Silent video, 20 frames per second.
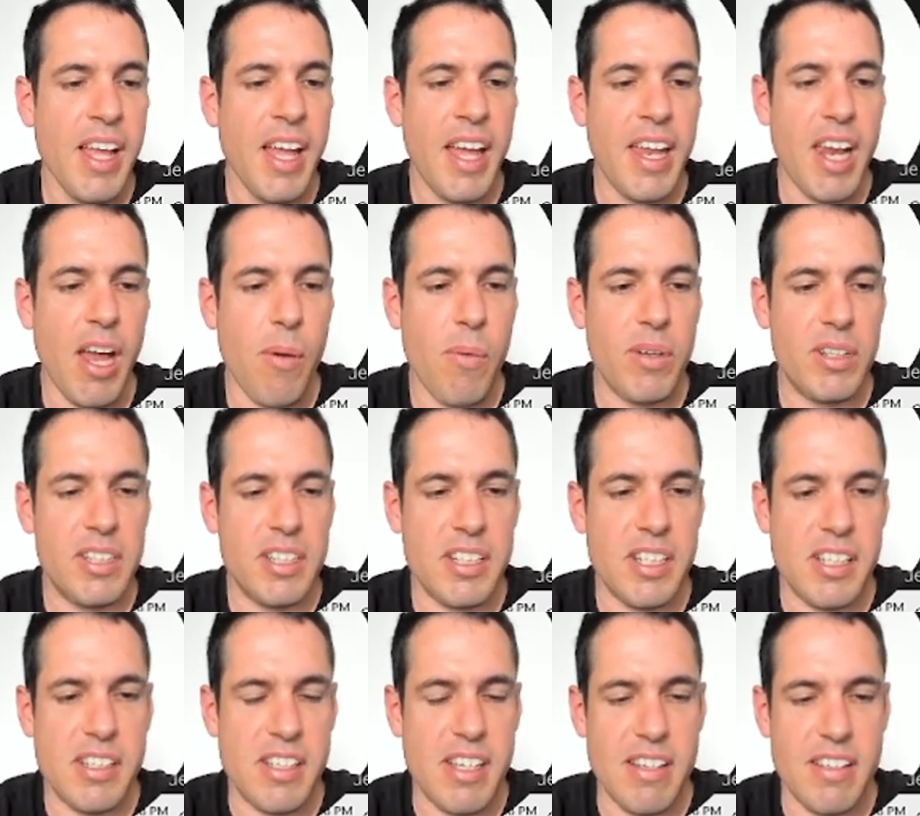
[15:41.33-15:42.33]
Now it,
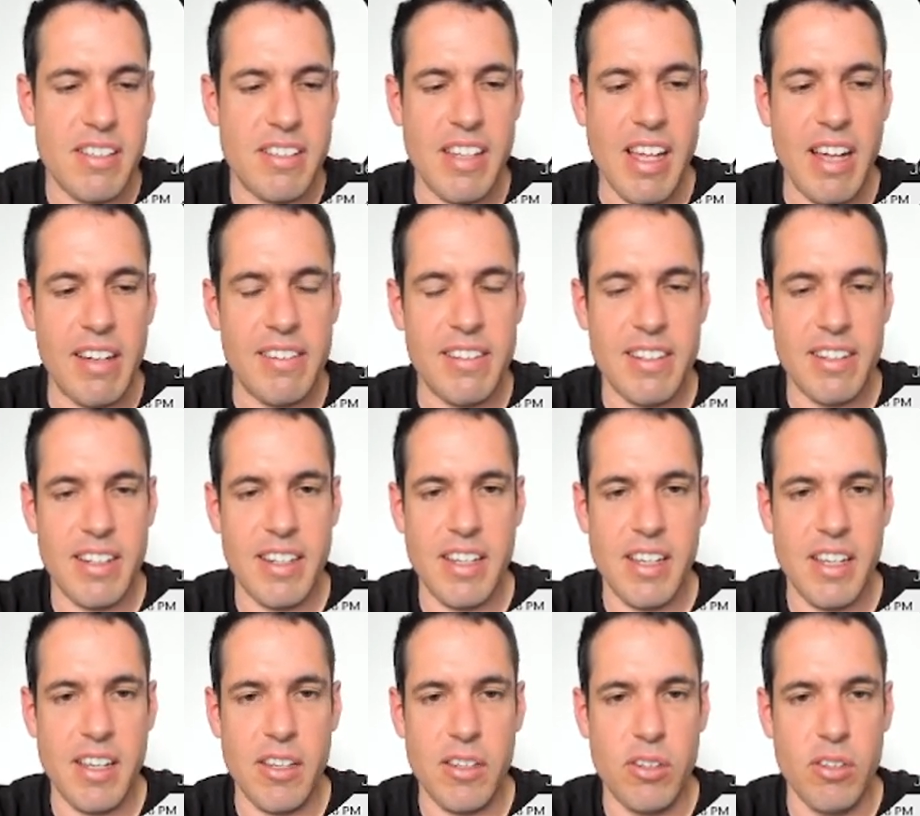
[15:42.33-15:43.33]
it just starts
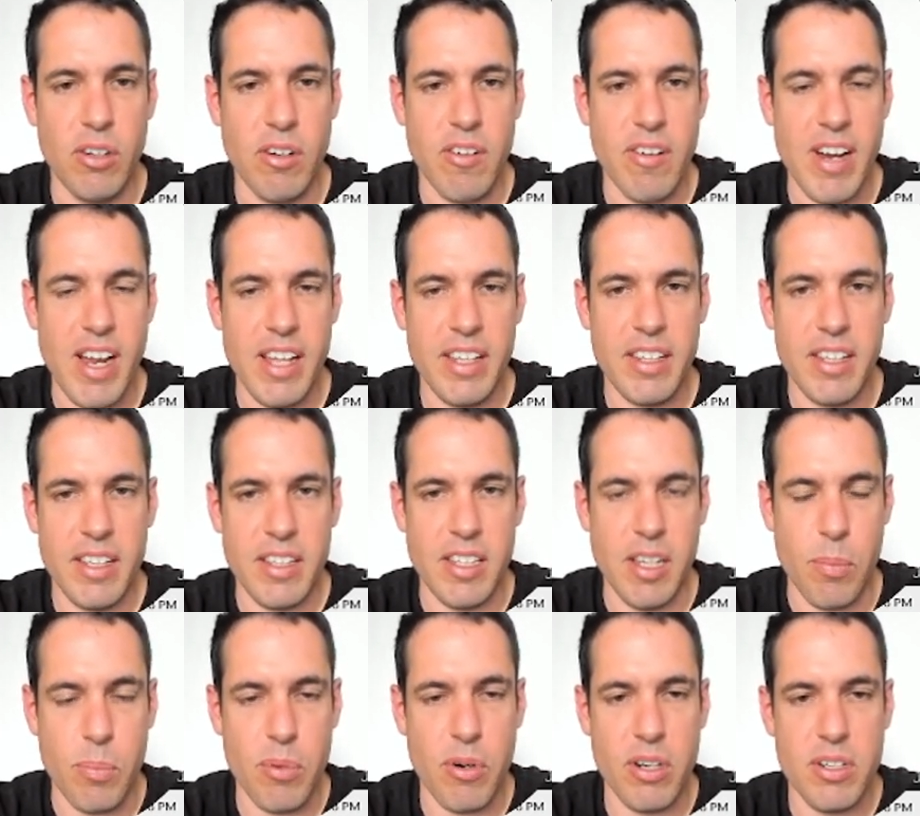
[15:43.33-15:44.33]
to create the
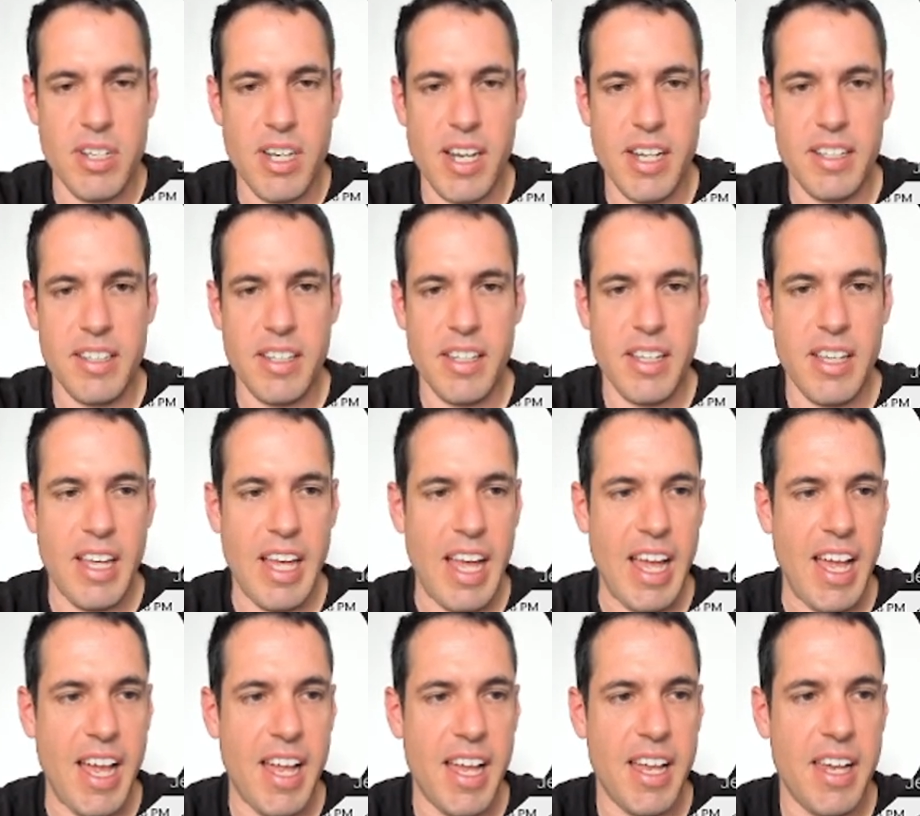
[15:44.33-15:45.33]
project,
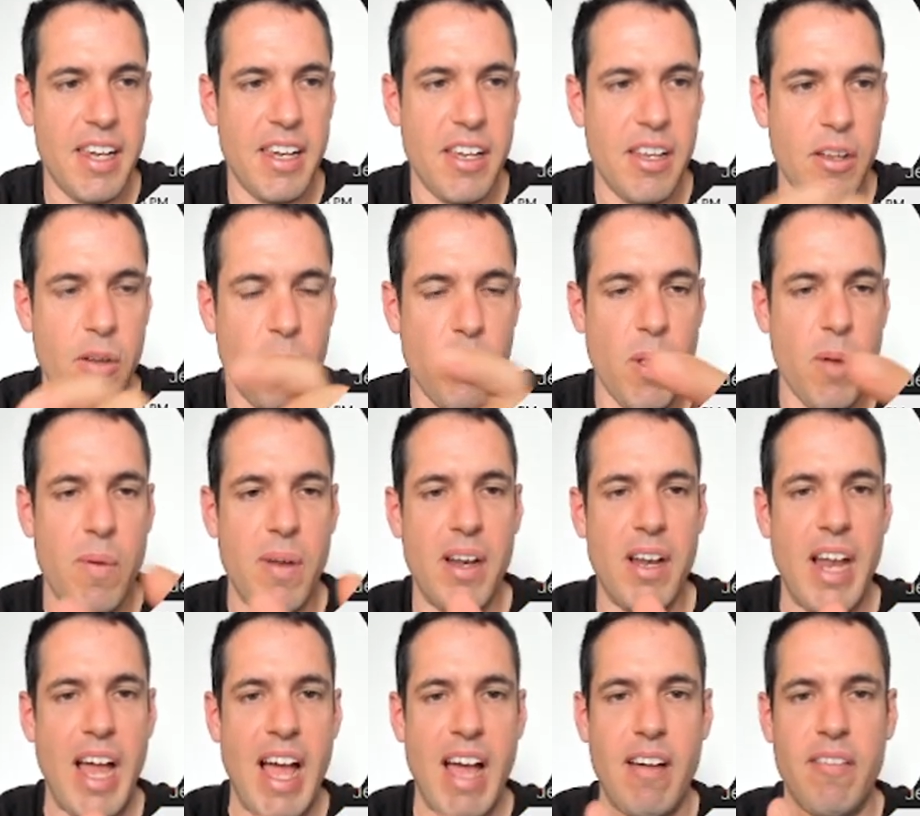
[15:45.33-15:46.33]
and we will
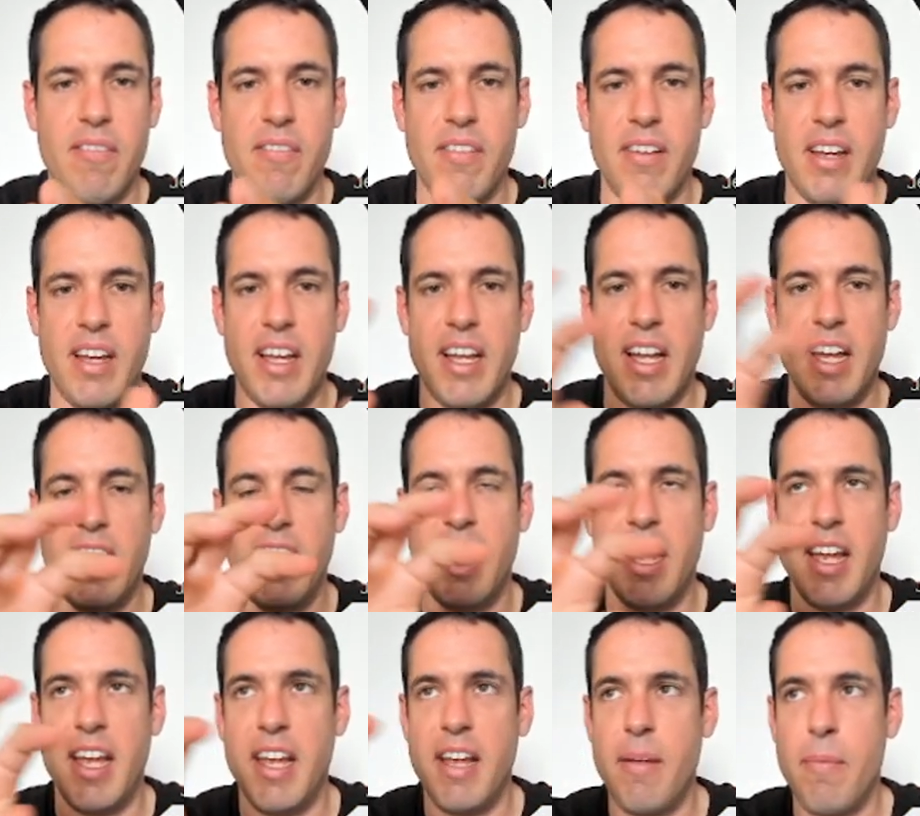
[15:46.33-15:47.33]
have
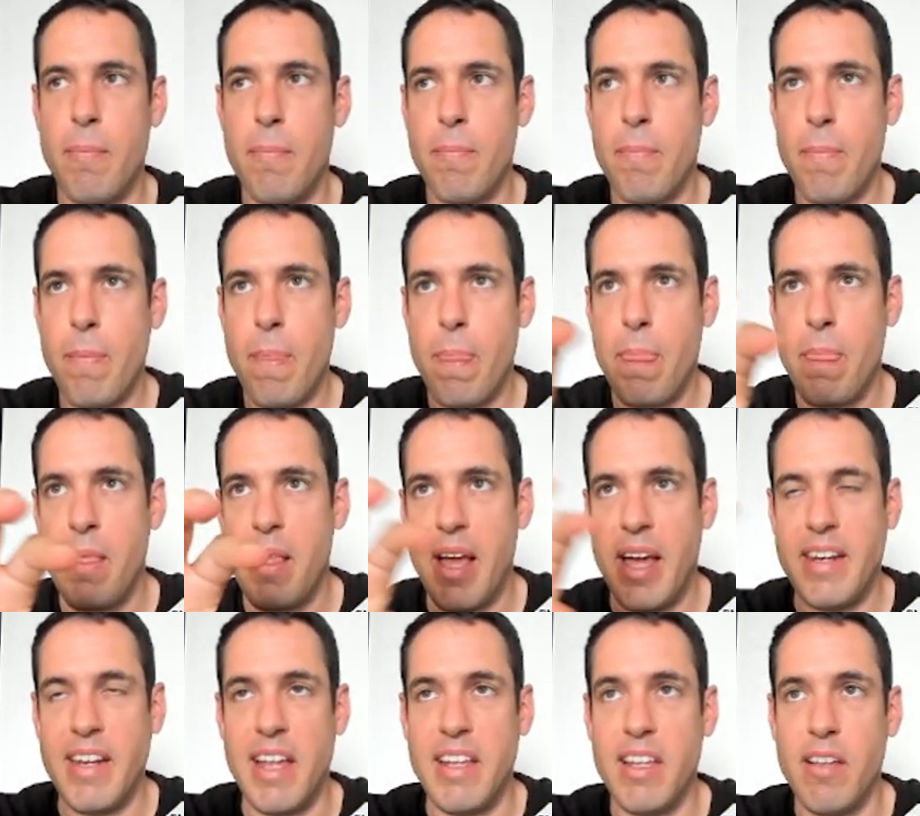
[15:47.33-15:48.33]
um,
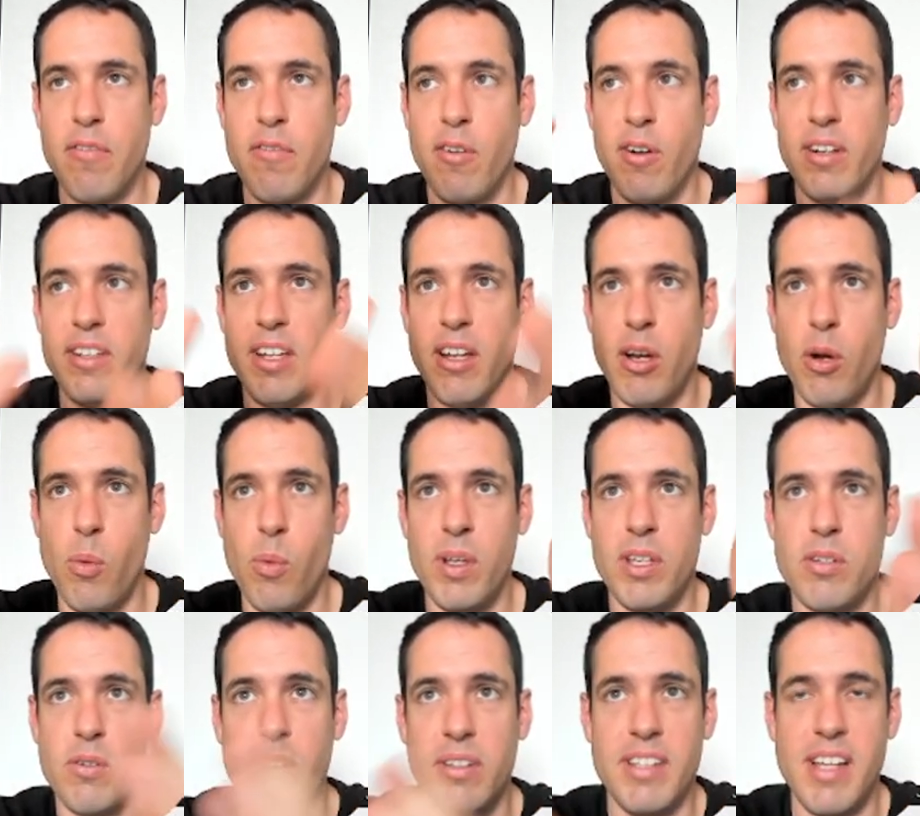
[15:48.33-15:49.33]
another folder
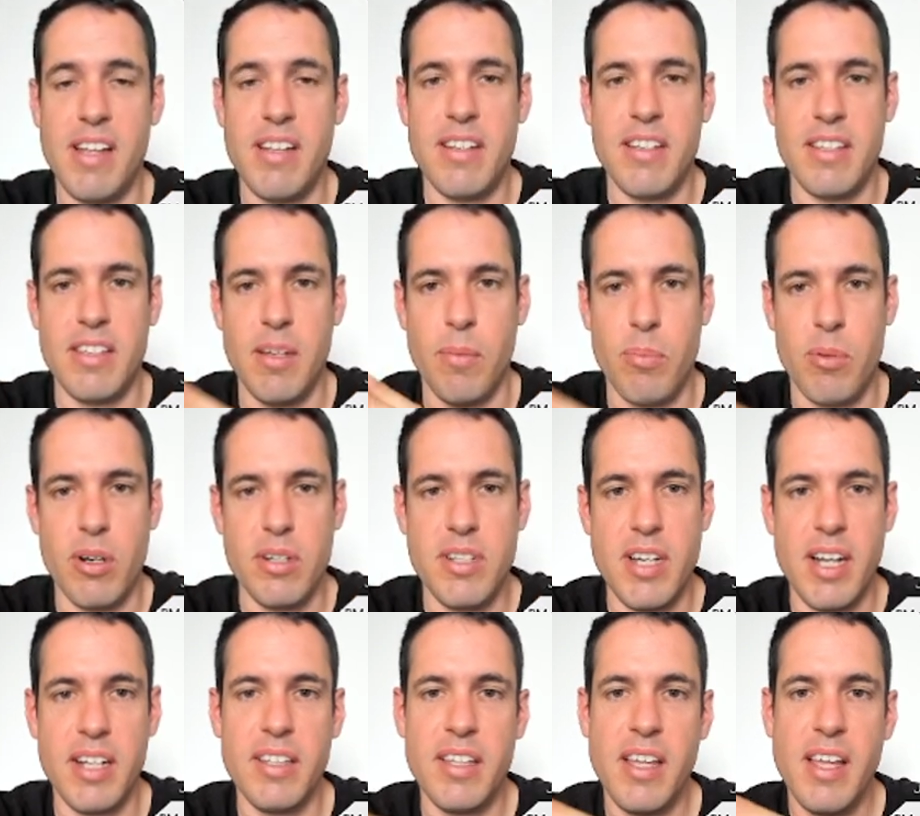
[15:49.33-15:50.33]
which contains the project,